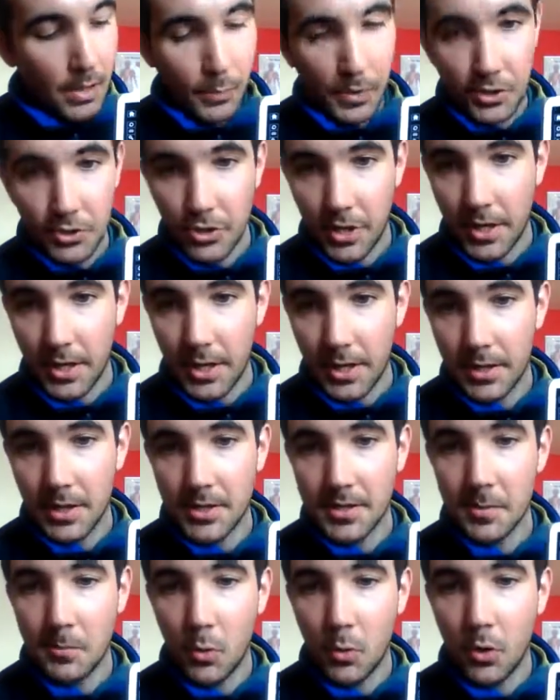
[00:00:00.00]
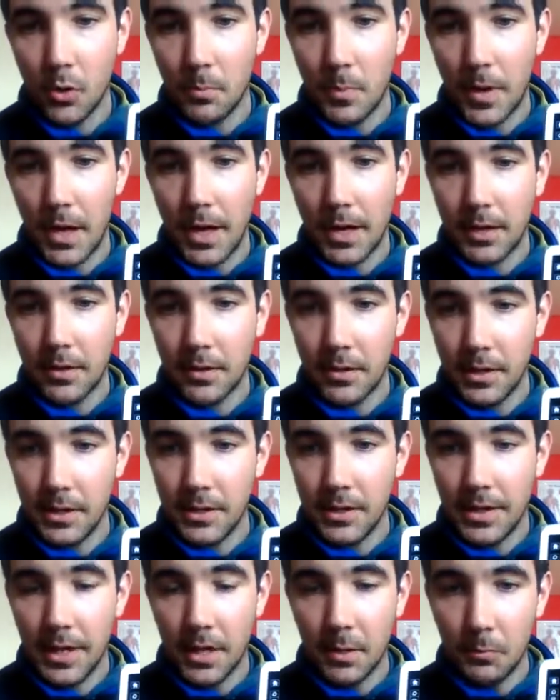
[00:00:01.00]
and we try and get the support back in the
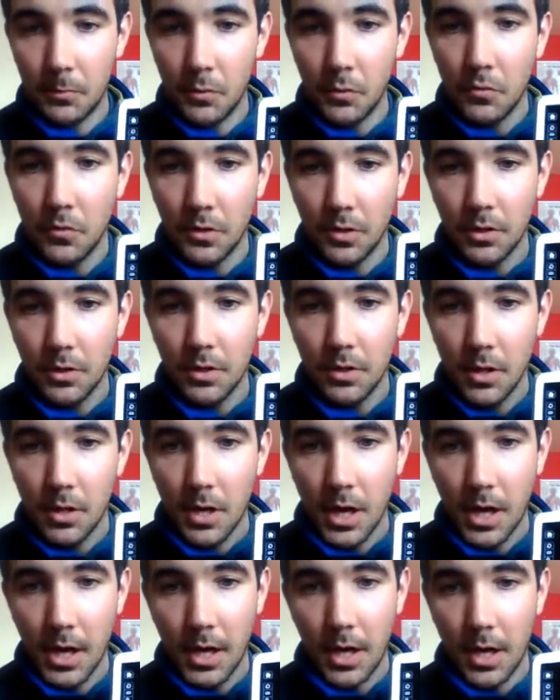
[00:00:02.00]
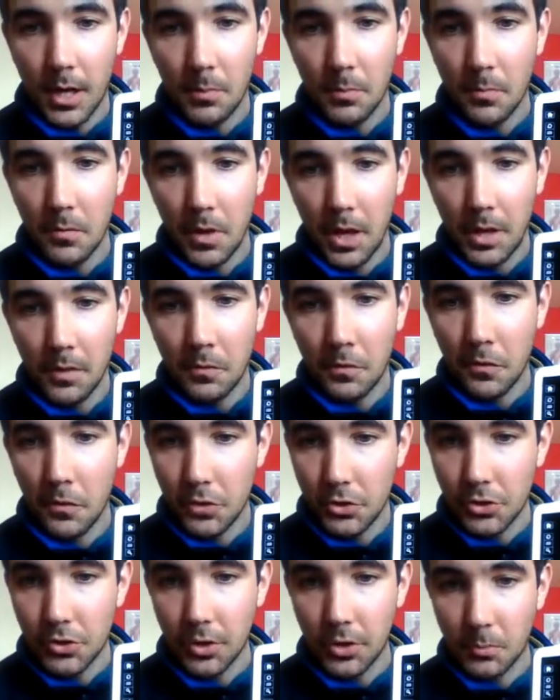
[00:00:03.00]
knee to get it moving and
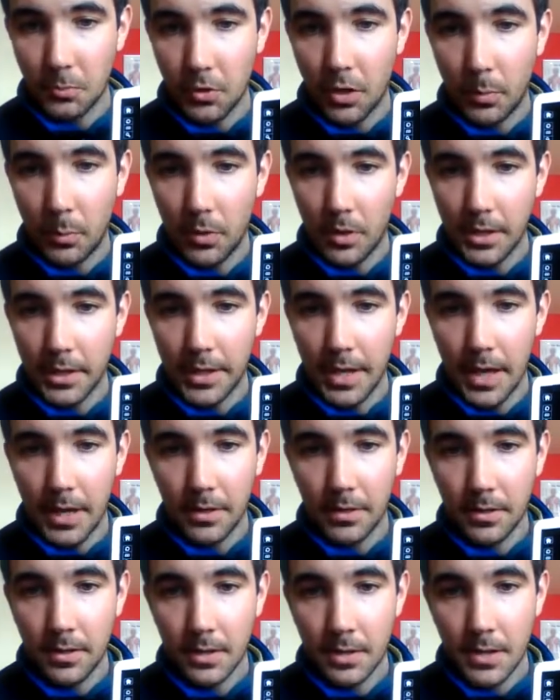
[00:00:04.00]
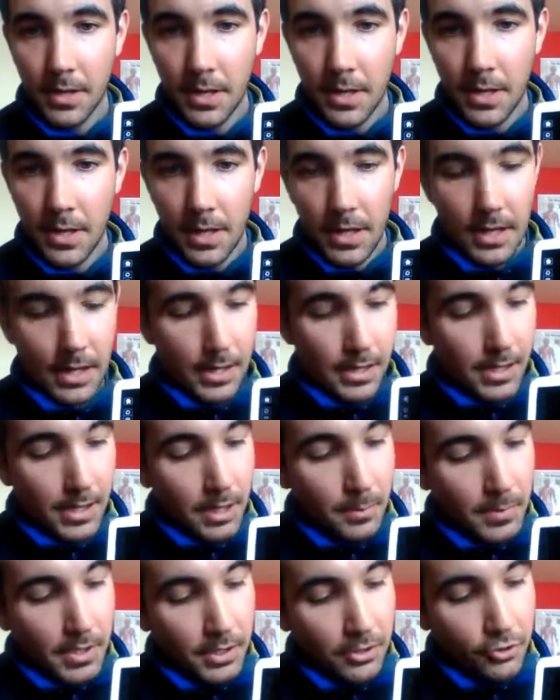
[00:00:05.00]
functioning properly again.
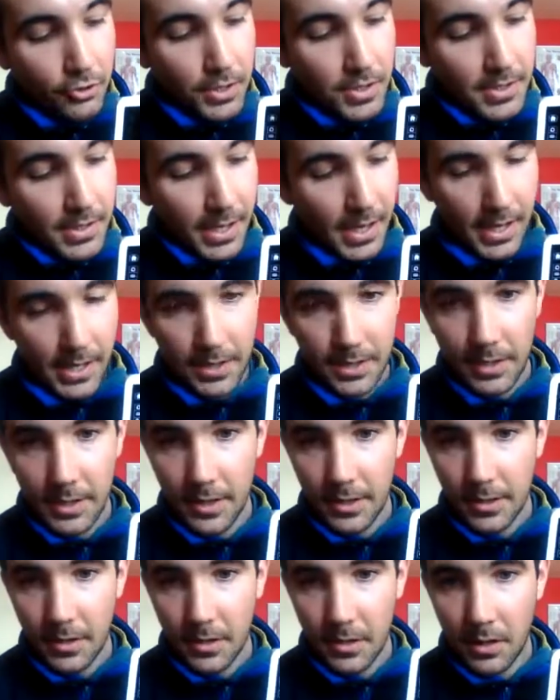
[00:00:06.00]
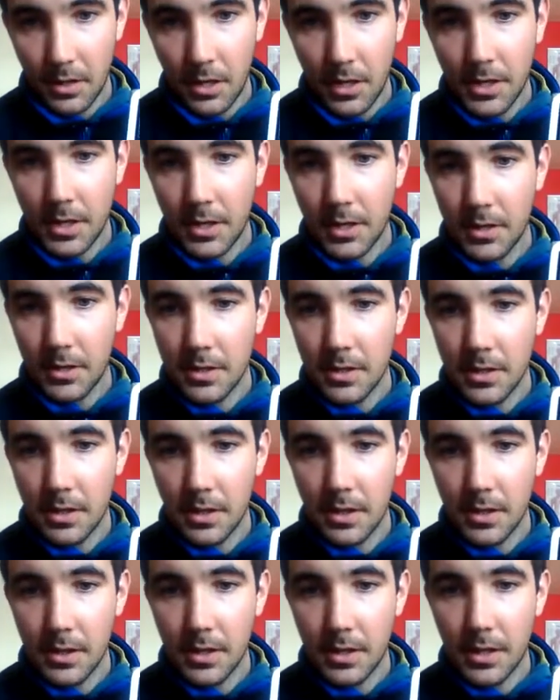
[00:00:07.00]
Ligament injuries can,
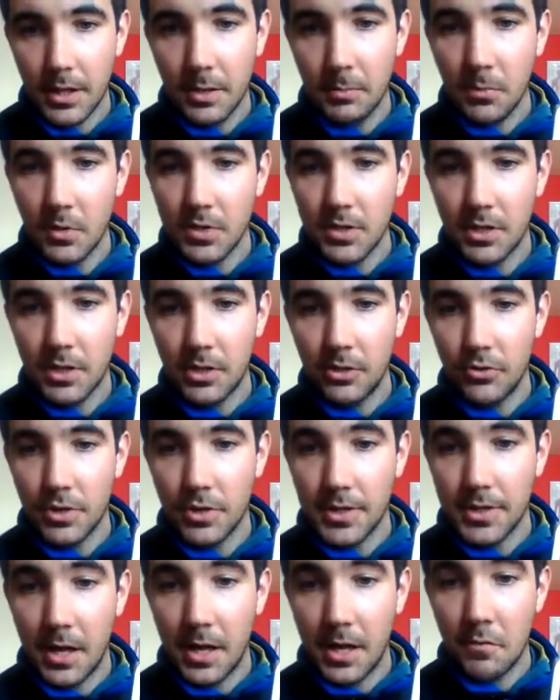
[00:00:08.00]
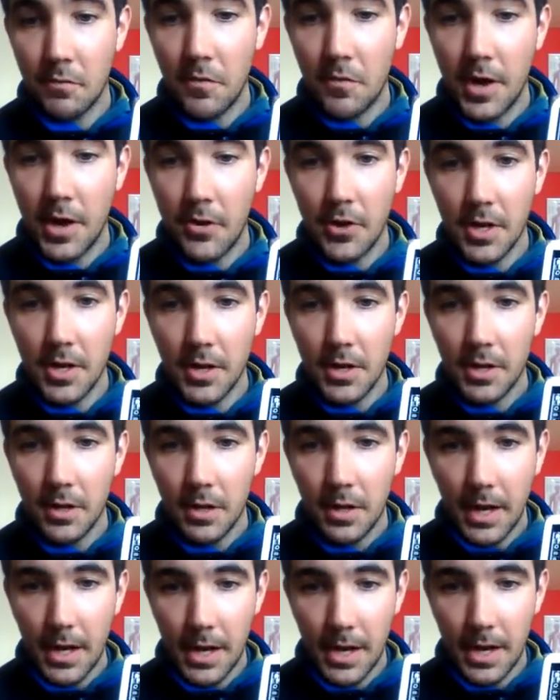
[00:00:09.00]
like the muscle injuries, can
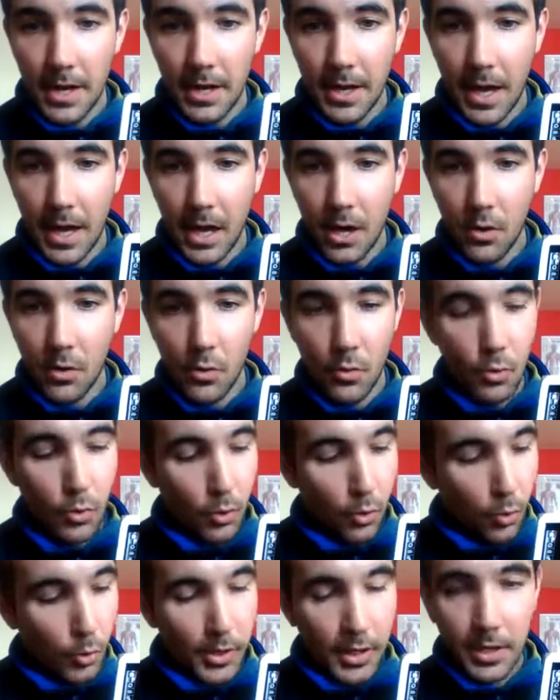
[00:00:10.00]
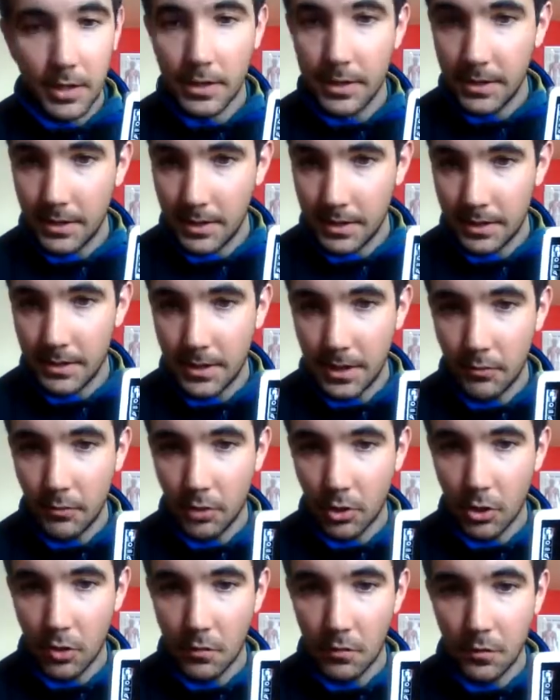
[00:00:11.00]
vary in how quickly
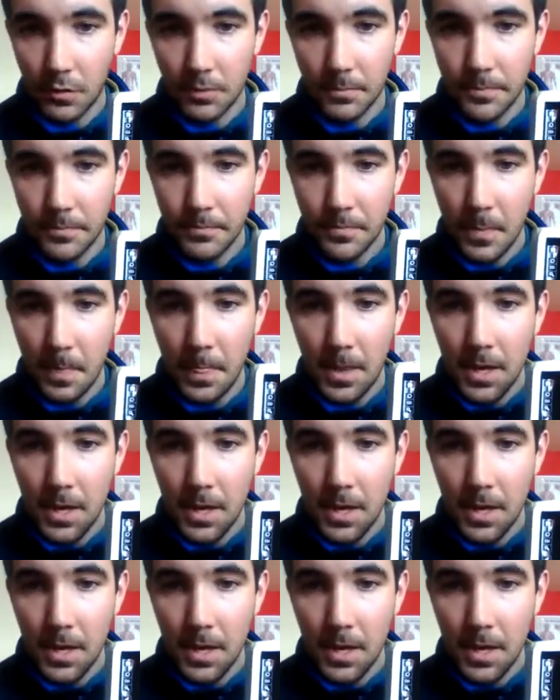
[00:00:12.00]
they recover.